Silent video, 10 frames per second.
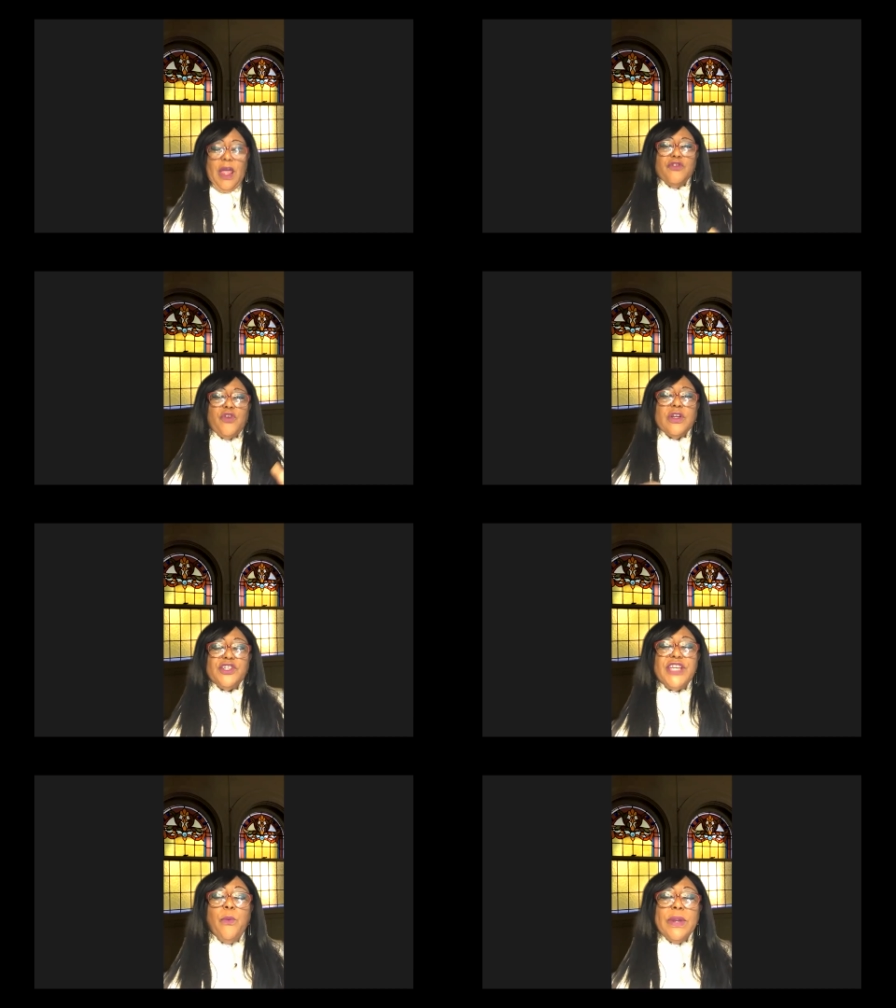So the
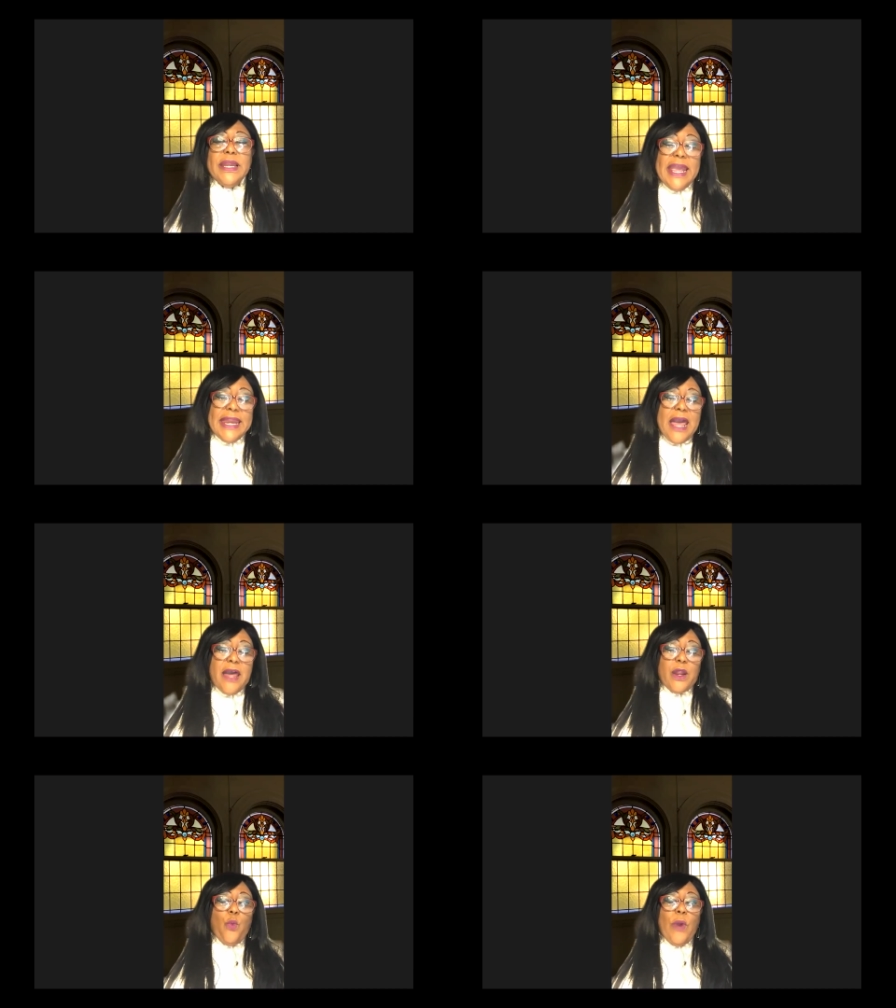sheep would lay
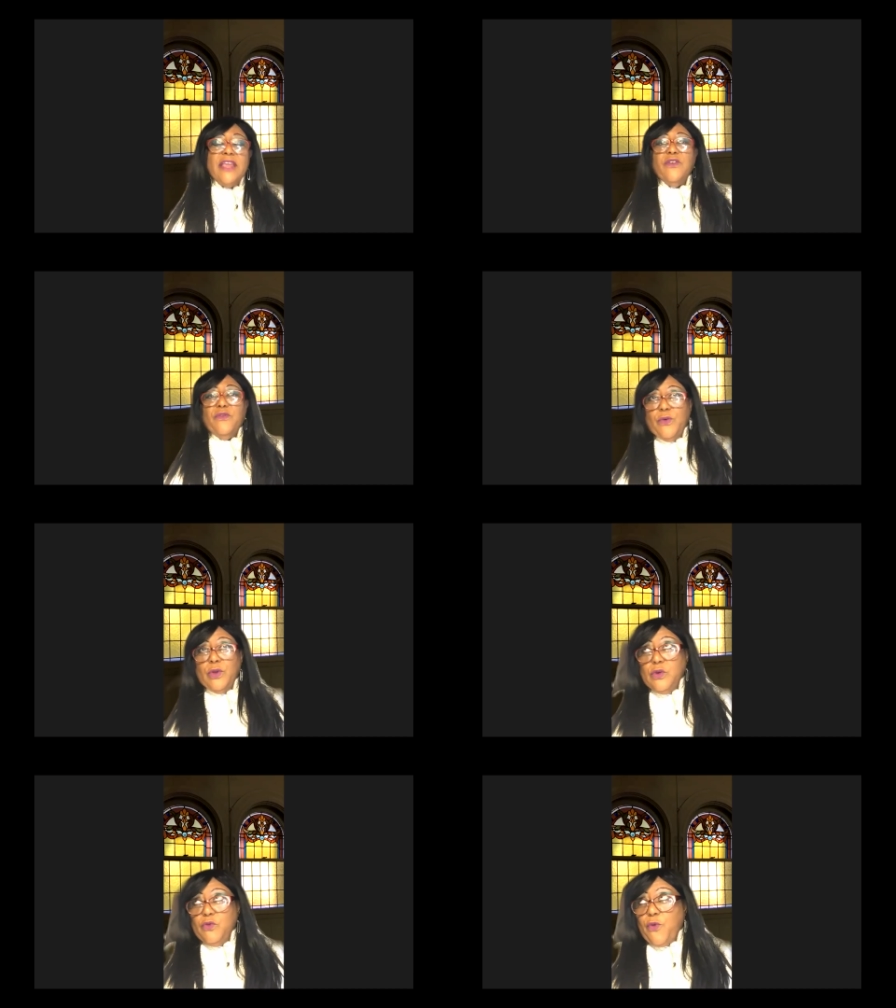down and wait
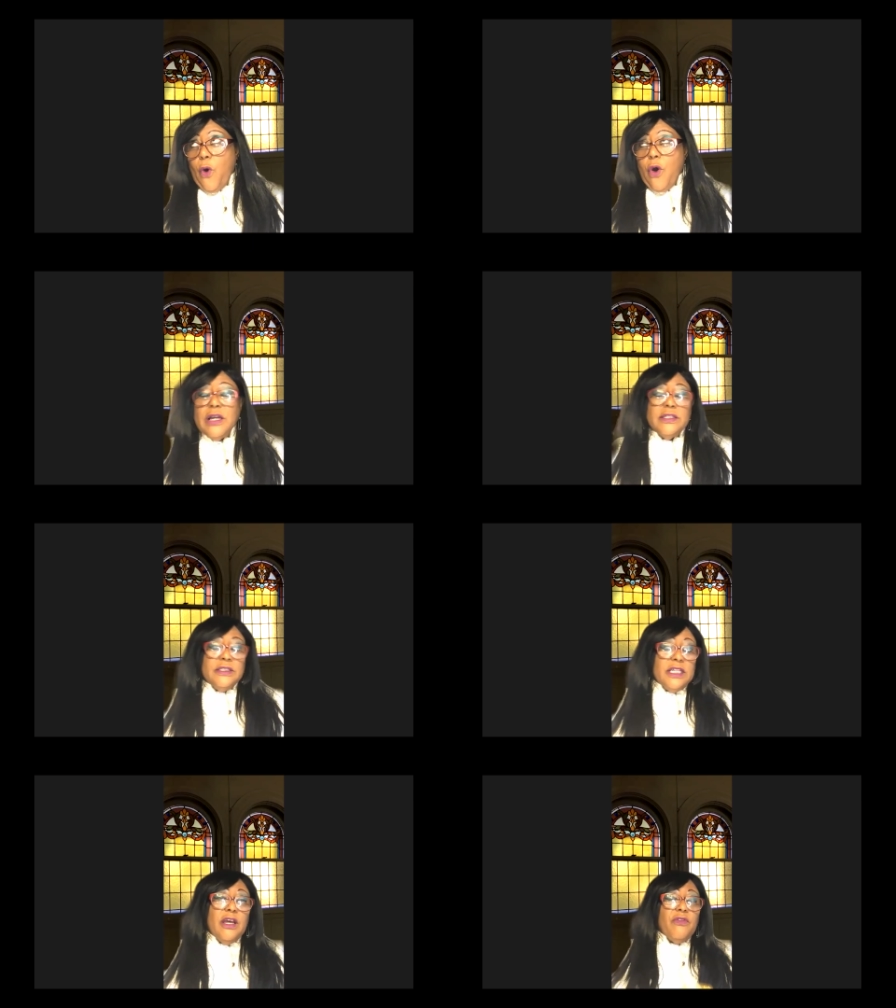for, for
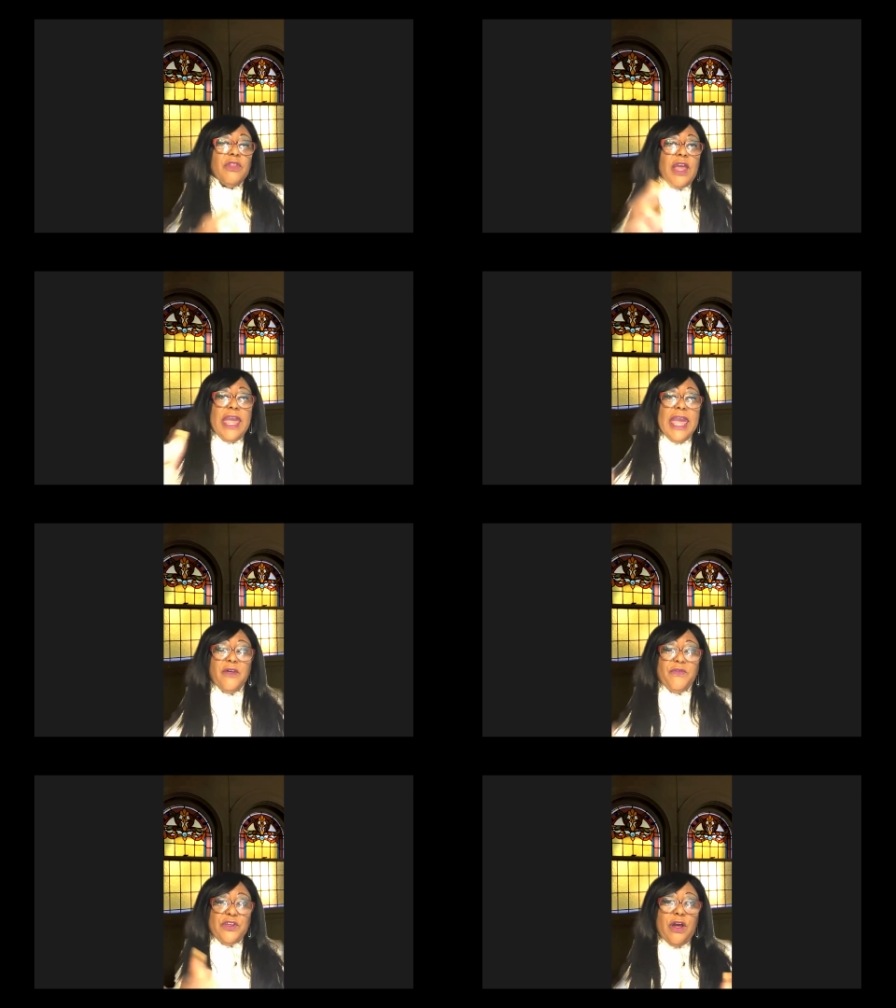the, the head
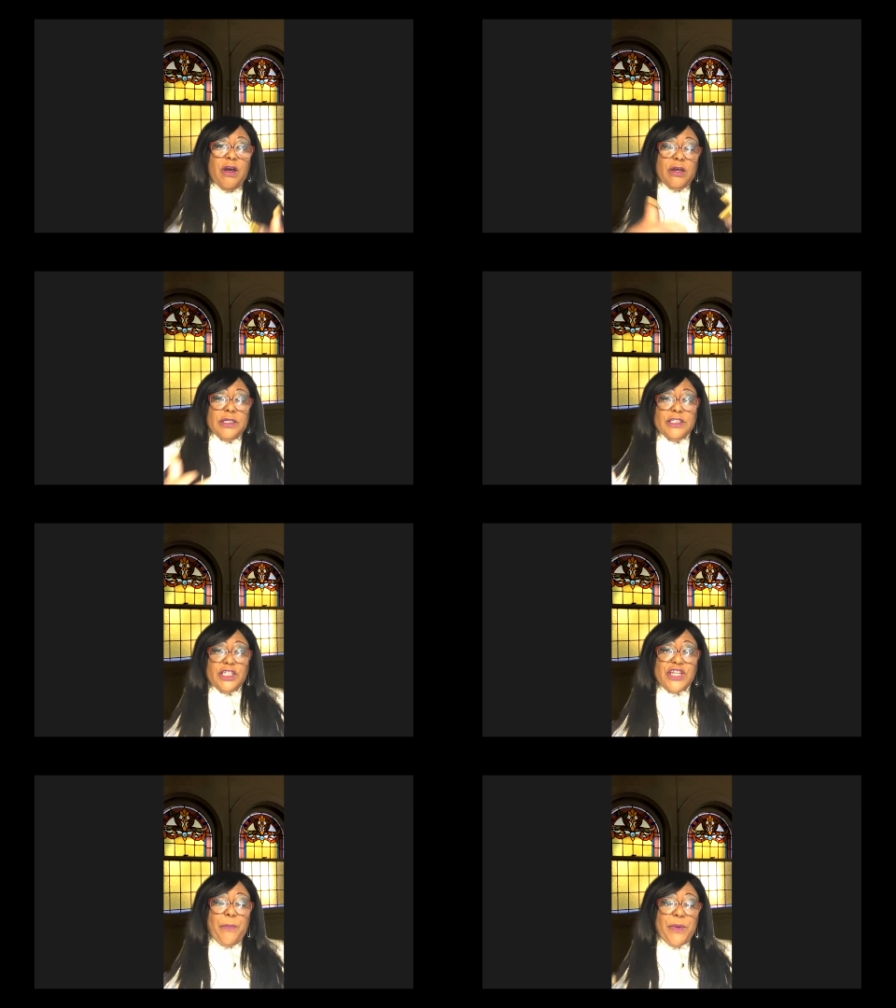of the, uh, the
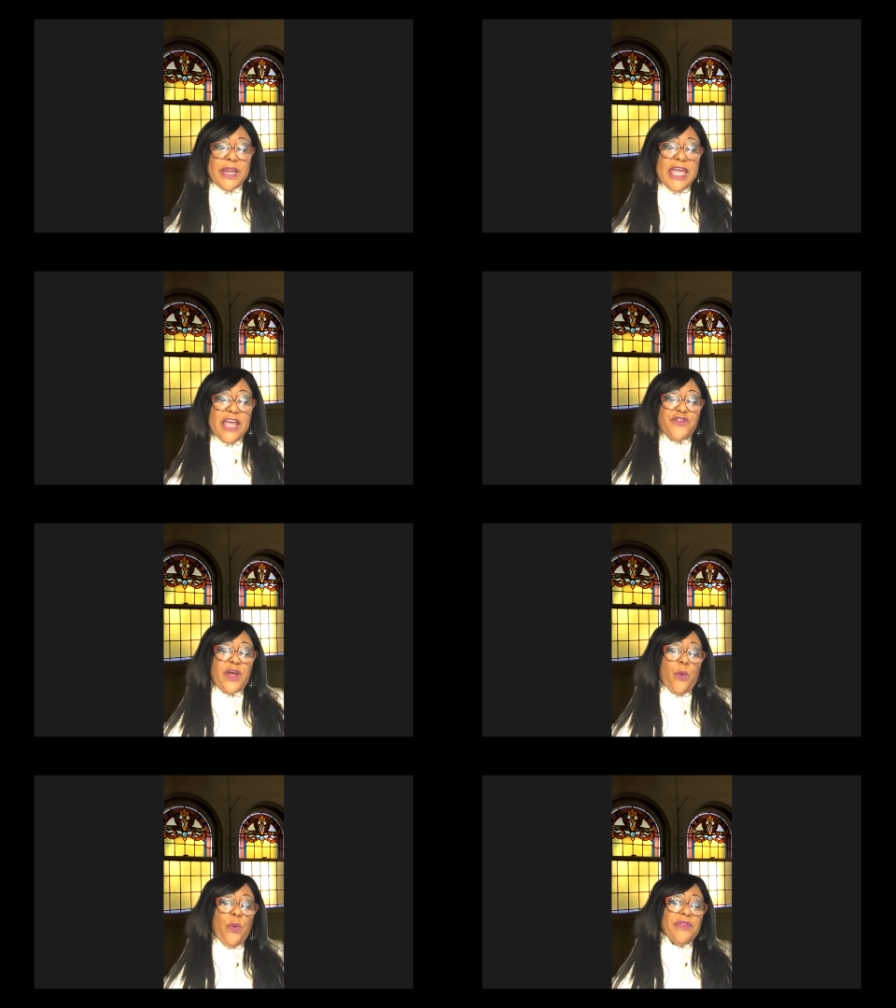shepherd to catch
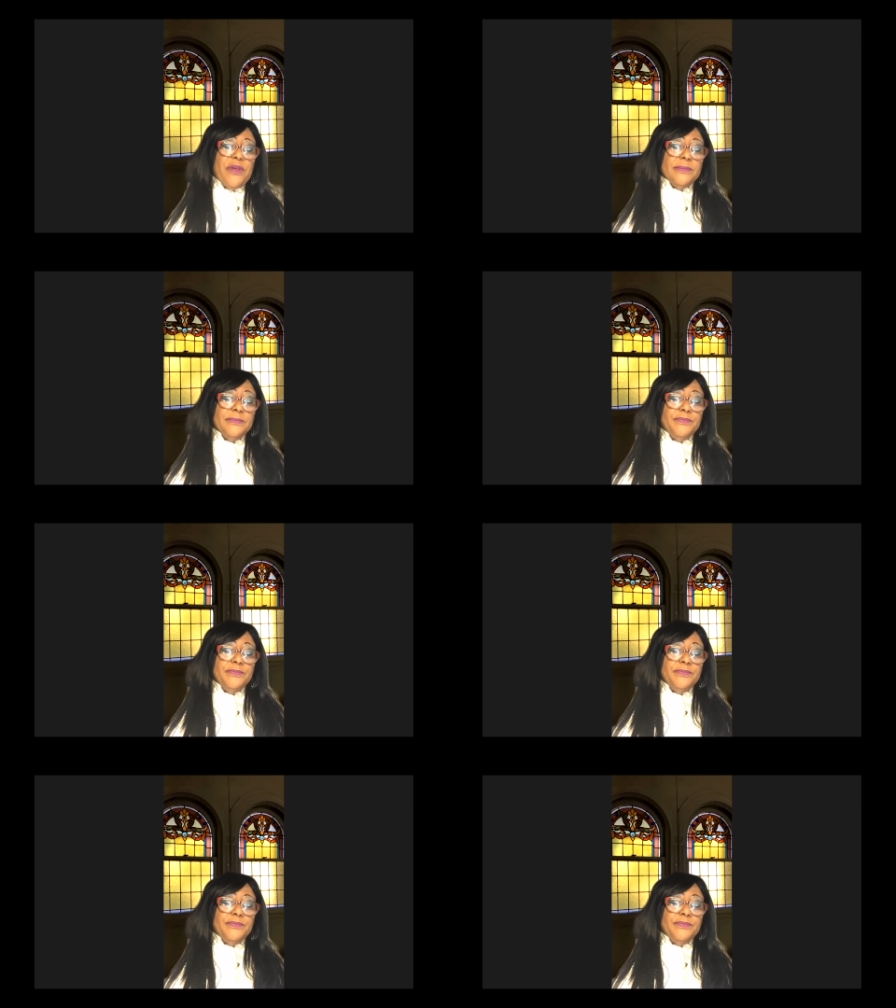up with them.